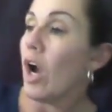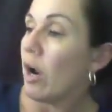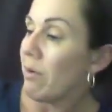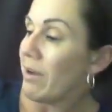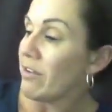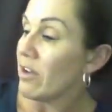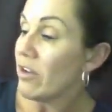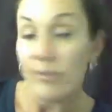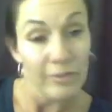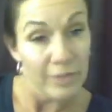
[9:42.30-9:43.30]
all right,
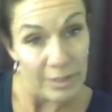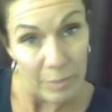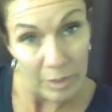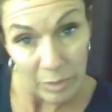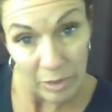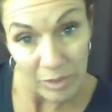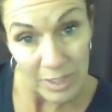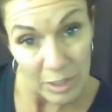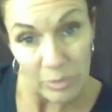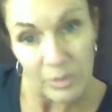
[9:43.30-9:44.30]
50 millimeters
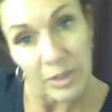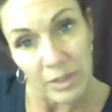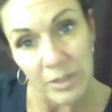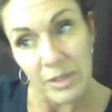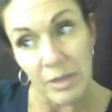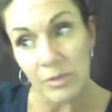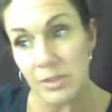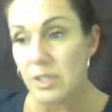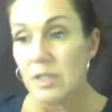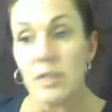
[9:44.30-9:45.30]
equals this ounce.